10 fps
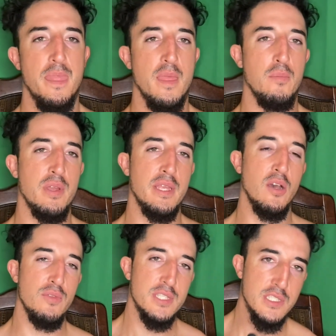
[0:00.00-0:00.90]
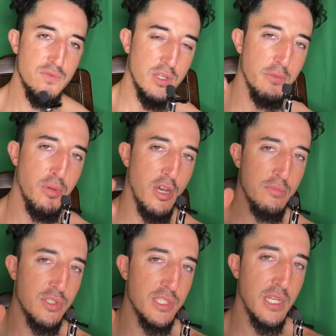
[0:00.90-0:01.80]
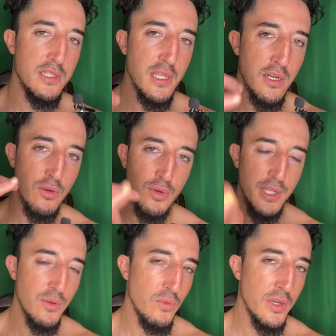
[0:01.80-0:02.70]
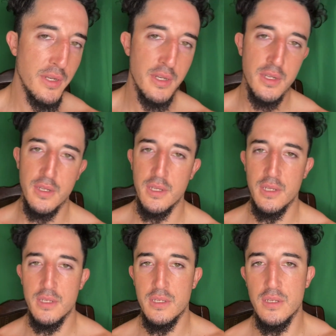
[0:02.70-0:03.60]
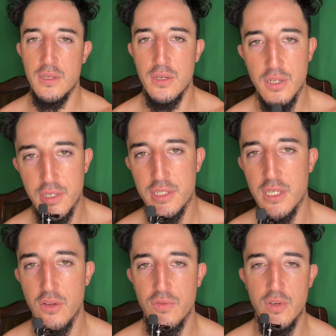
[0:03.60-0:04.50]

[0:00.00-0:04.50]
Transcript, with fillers: But yo, this is for all the palm trees out there. Go get one. Hook yourself